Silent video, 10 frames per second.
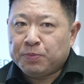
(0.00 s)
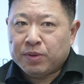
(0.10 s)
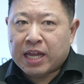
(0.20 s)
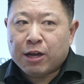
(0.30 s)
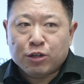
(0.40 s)

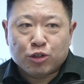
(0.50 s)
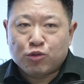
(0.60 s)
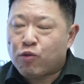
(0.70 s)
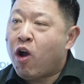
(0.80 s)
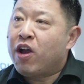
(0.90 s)
now you're
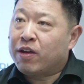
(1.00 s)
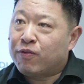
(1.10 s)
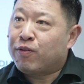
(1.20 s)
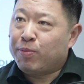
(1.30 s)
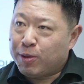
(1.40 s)
drawing
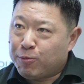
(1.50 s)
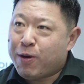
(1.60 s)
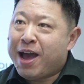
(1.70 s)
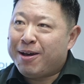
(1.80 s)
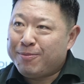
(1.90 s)
from the
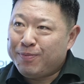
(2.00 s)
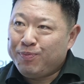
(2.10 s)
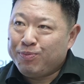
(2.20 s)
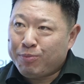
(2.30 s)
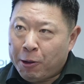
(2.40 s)
web,
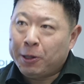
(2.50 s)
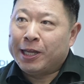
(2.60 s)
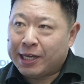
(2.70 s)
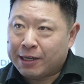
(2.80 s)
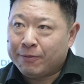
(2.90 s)

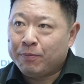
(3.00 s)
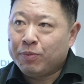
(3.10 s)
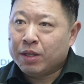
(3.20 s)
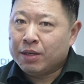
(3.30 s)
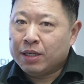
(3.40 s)
pulling.
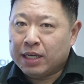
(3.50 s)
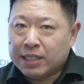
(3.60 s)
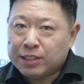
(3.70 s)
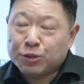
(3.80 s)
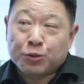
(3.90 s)

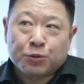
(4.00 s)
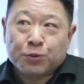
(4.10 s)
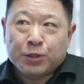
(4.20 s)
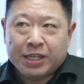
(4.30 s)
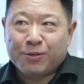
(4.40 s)
Is it
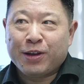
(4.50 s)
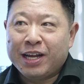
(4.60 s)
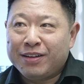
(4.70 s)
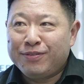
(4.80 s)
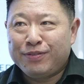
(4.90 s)
truly
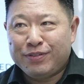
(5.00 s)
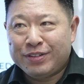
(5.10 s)
creative?